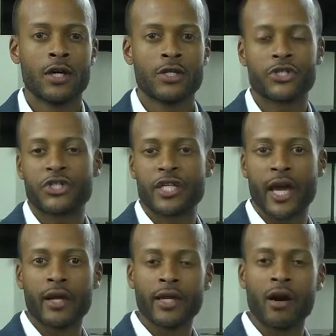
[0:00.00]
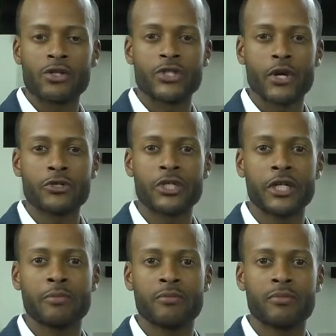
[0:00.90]
scaling our sales
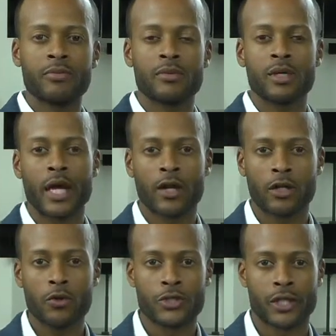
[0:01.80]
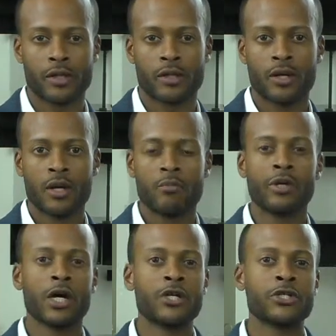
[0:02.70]
team, and closing.
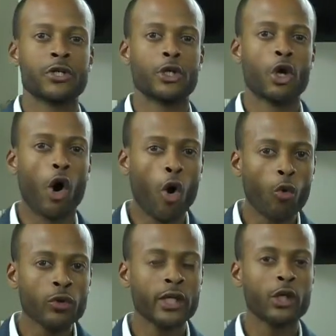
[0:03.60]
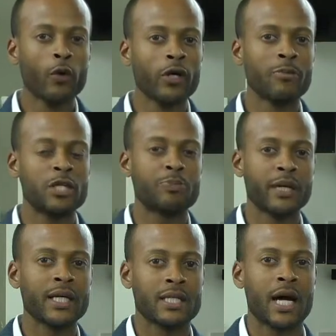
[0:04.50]
Because you're only going to be
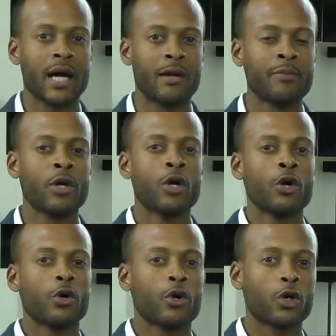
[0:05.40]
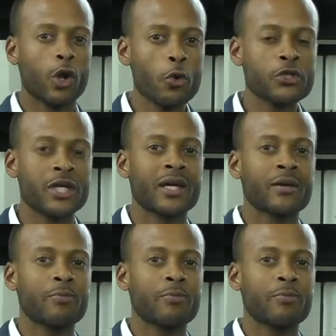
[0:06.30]
spending time closing